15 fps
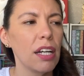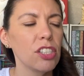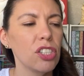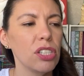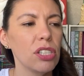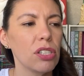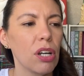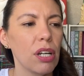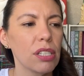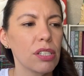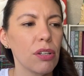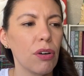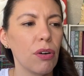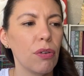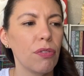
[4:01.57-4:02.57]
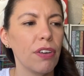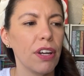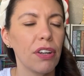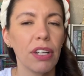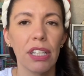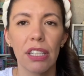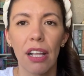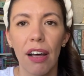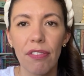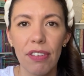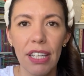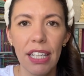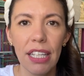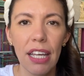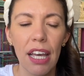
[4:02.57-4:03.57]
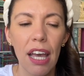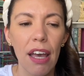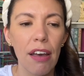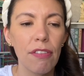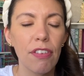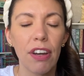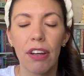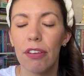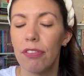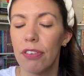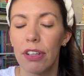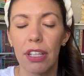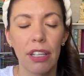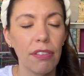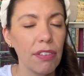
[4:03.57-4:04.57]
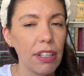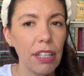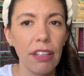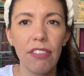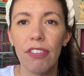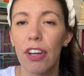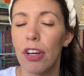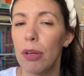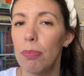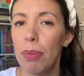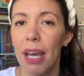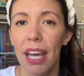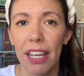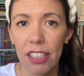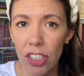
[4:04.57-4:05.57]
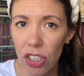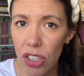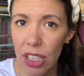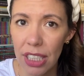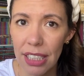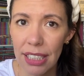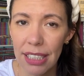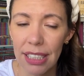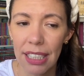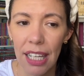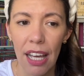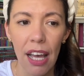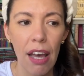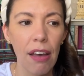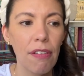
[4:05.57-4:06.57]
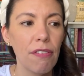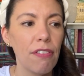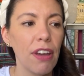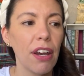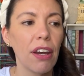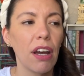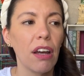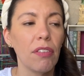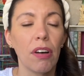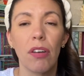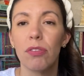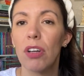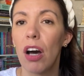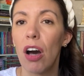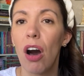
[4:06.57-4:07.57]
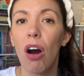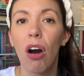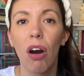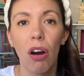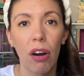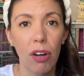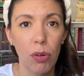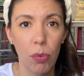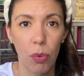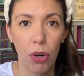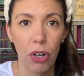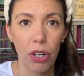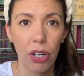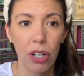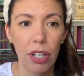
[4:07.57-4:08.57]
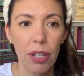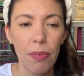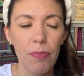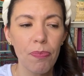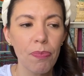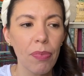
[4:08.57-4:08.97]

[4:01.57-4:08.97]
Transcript: She's also very loving, very forgiving, very patient, very a hard worker,